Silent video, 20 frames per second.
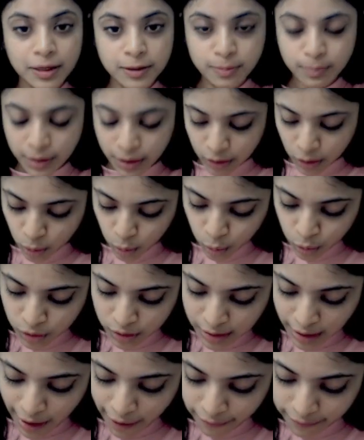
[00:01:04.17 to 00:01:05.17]
be
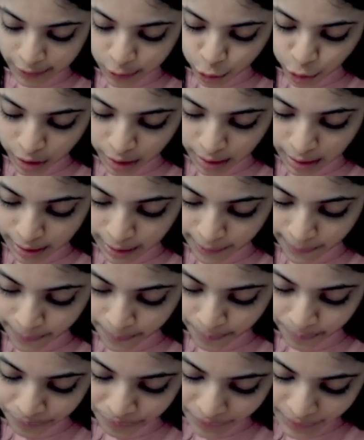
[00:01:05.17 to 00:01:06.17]
used efficiently.
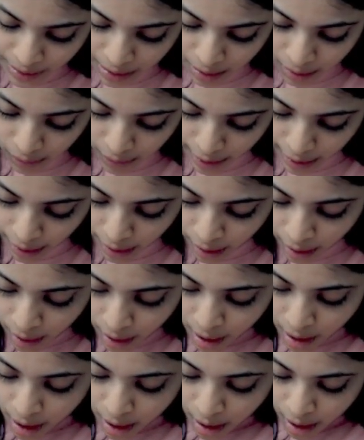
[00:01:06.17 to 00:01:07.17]
Okay.
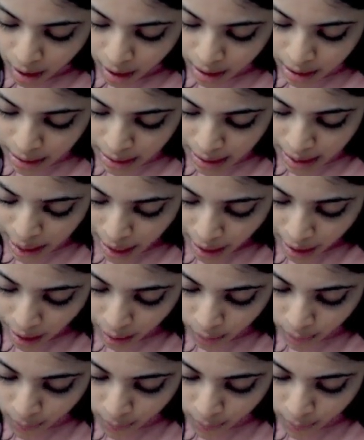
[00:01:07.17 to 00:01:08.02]
Now